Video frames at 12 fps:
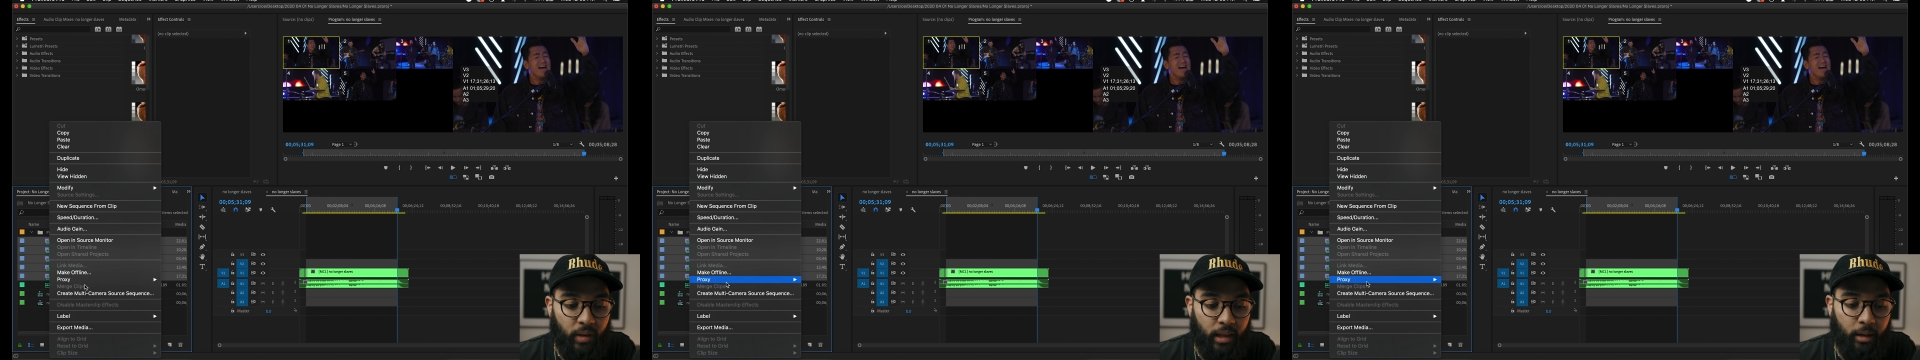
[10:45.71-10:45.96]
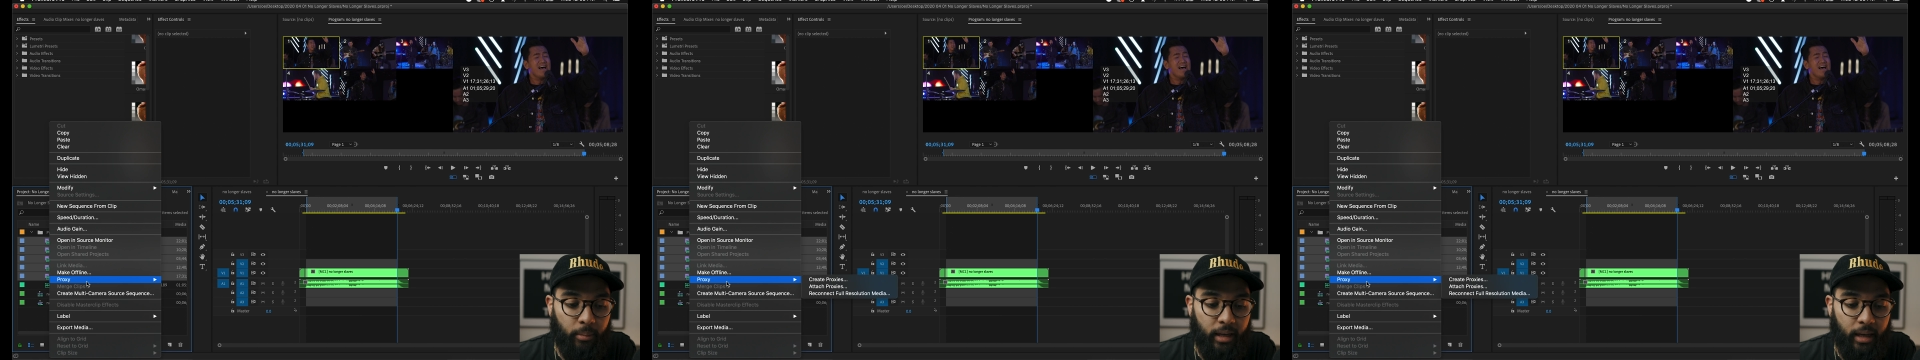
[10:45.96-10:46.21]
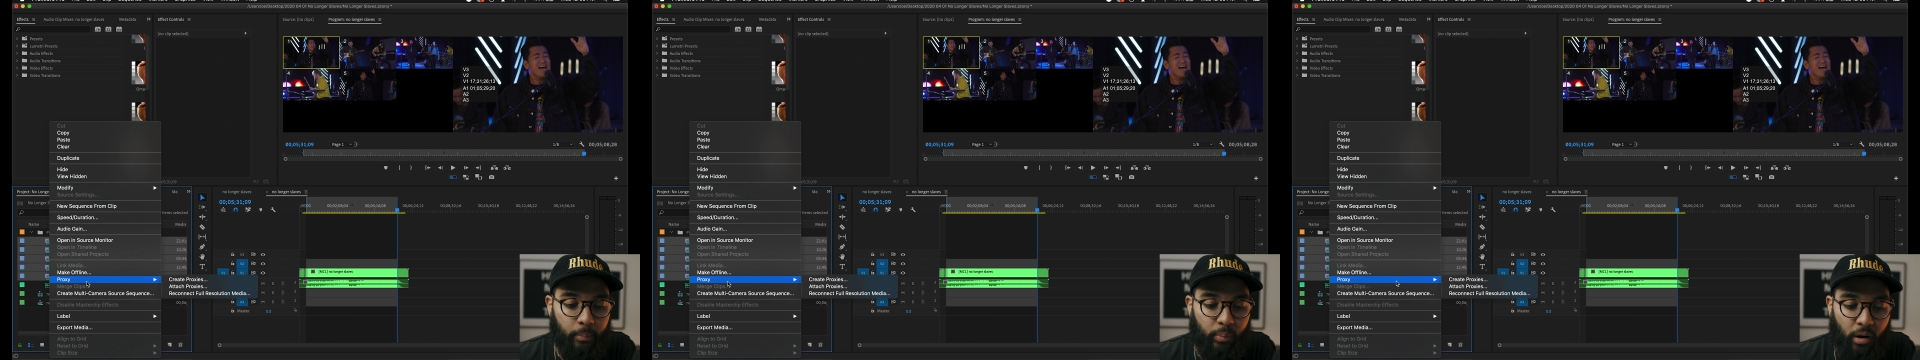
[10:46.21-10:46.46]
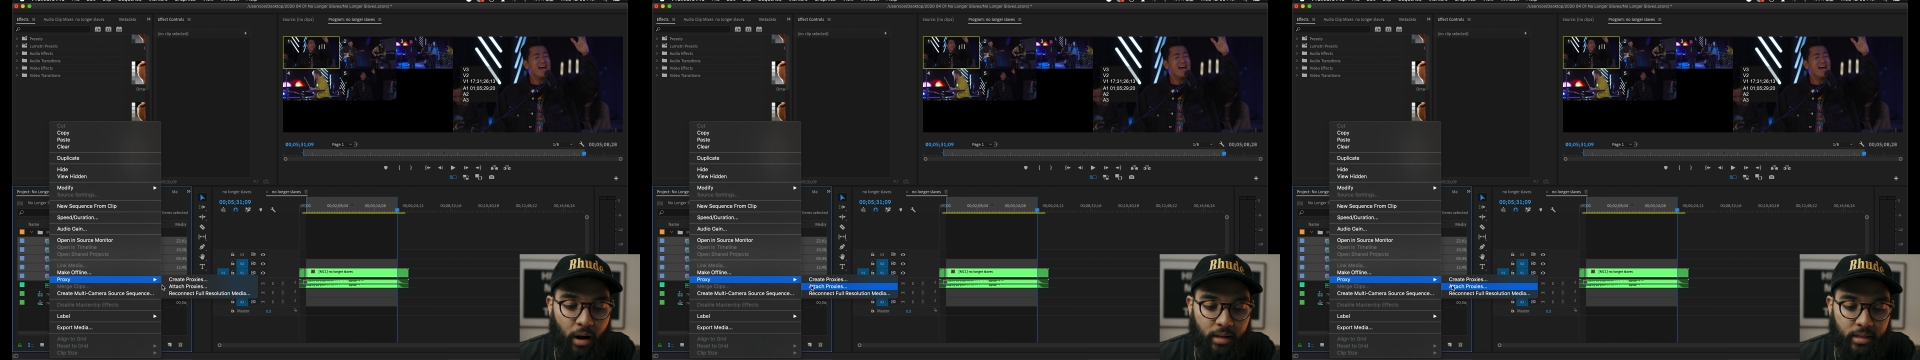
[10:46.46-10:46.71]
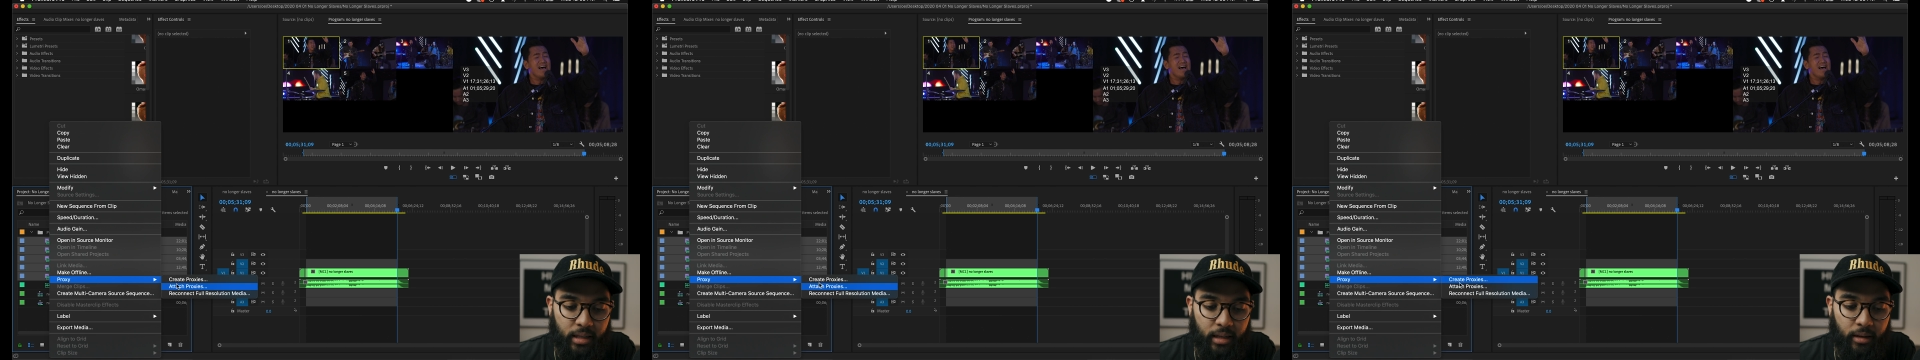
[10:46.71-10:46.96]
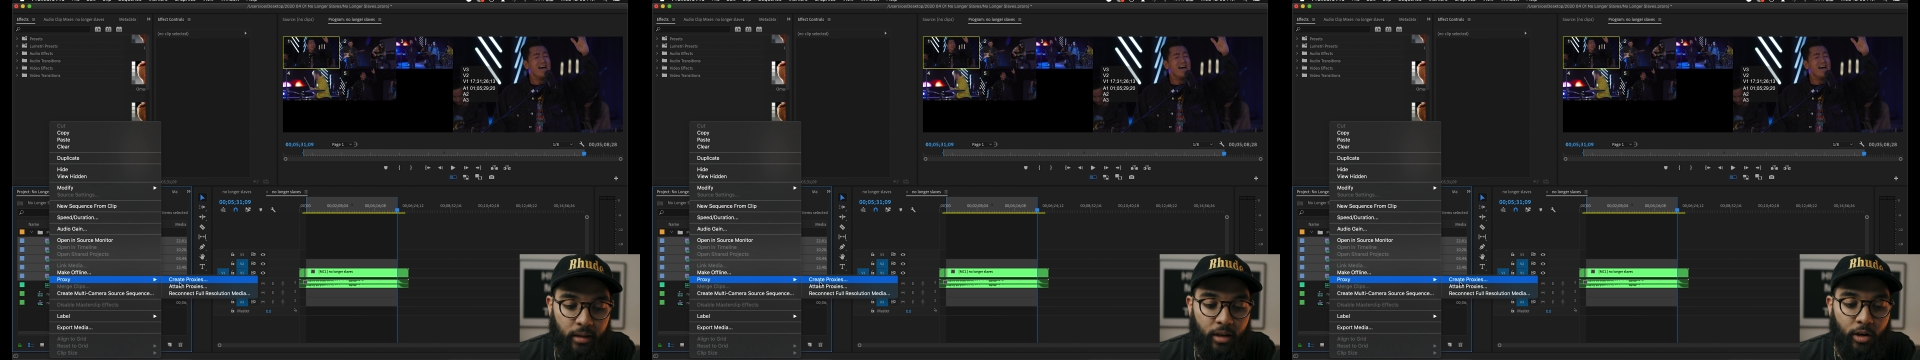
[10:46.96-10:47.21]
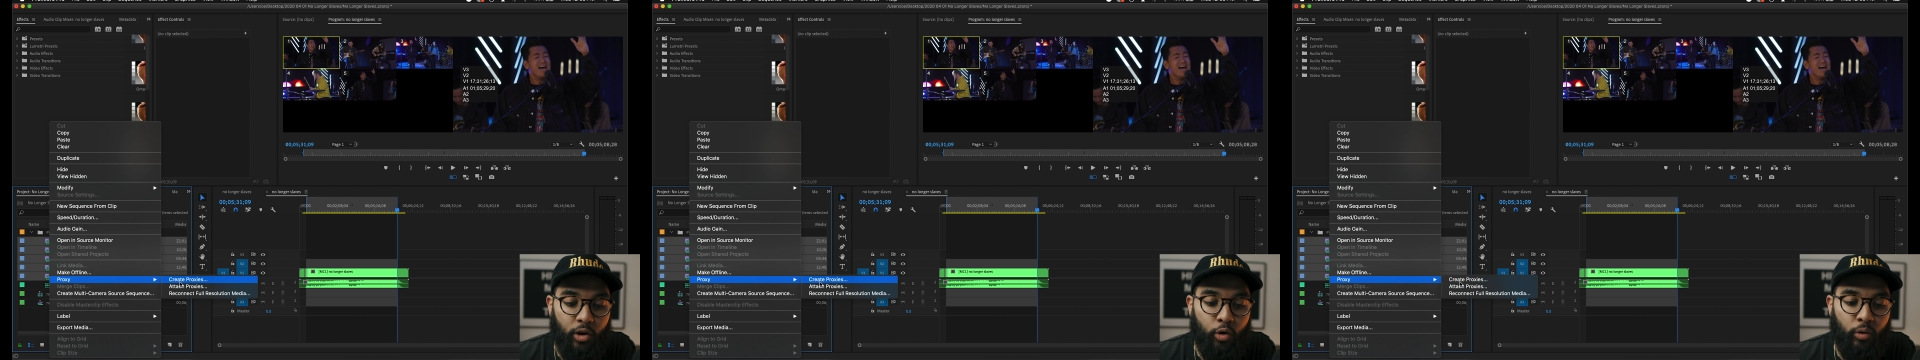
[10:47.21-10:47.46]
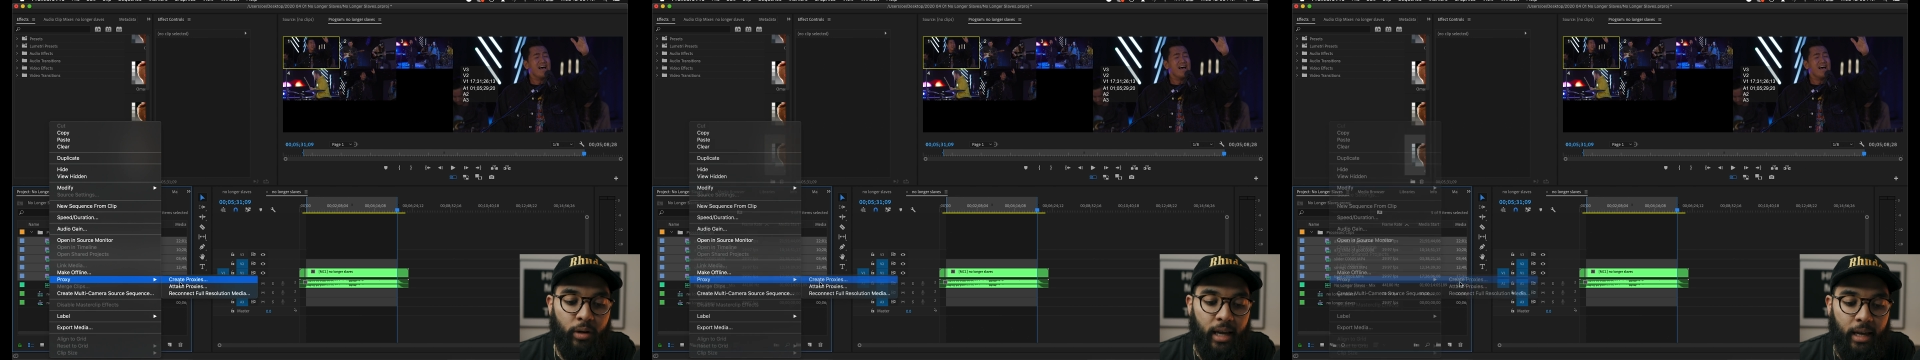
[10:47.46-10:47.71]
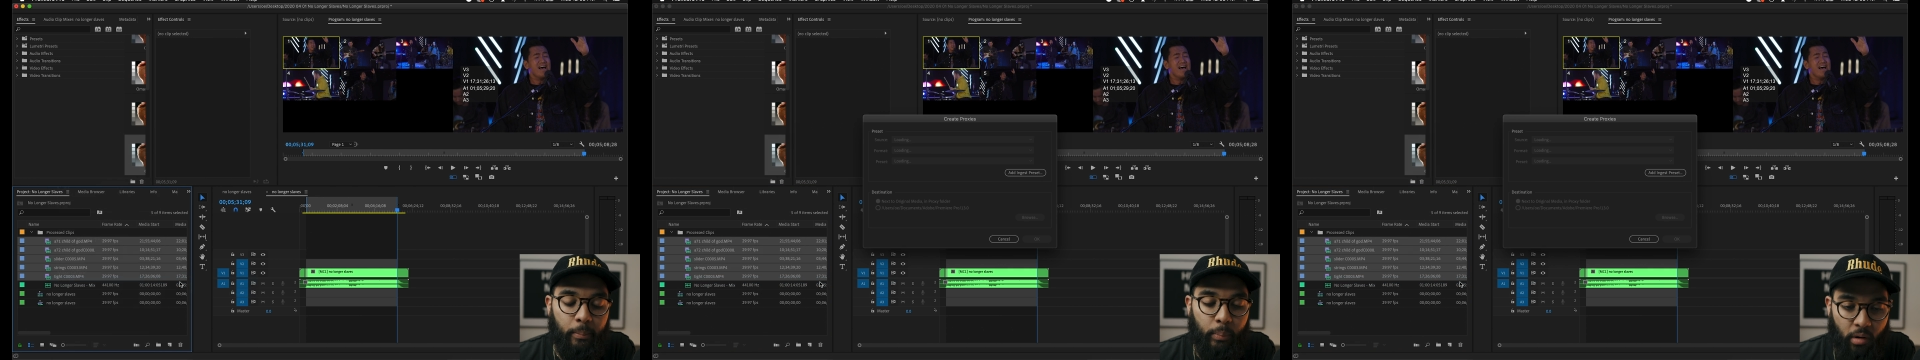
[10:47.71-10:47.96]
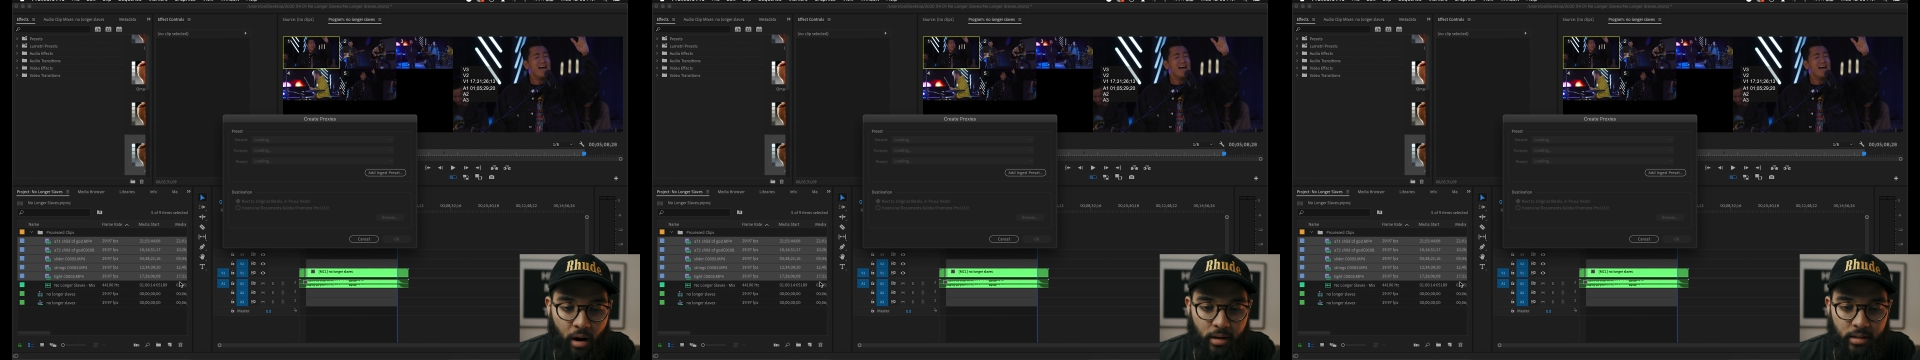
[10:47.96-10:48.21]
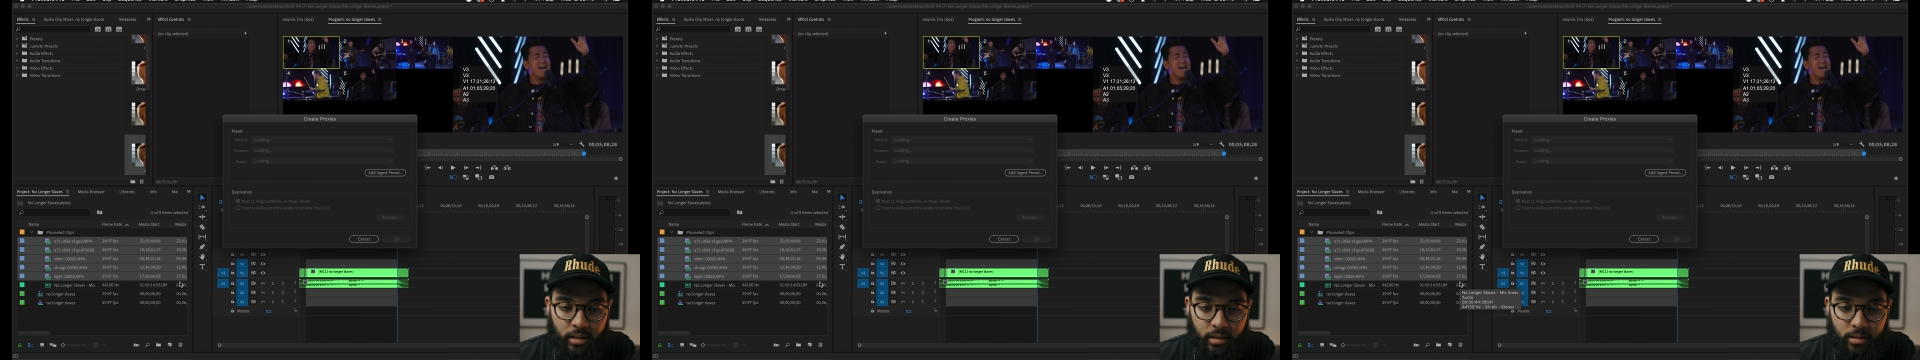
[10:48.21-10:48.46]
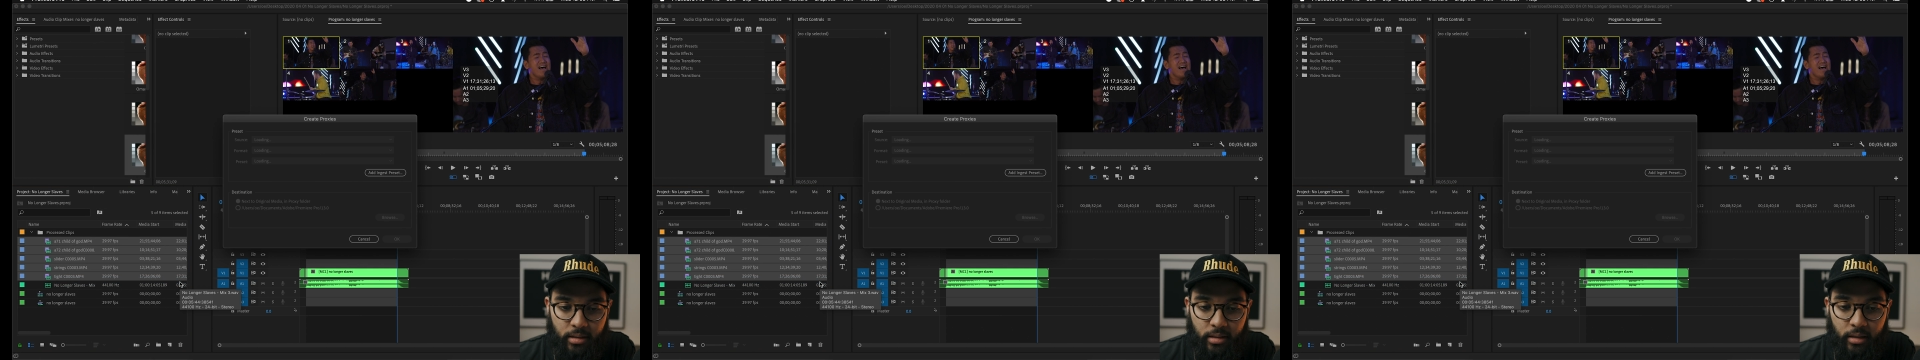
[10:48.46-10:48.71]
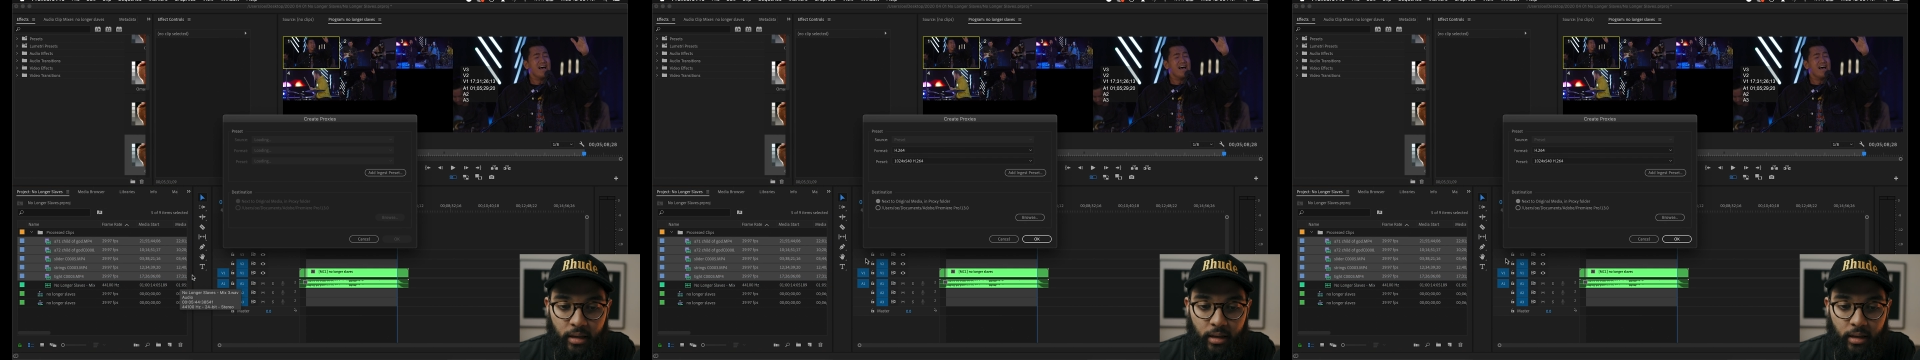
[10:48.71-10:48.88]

and then I'm gonna hit proxy, create proxies.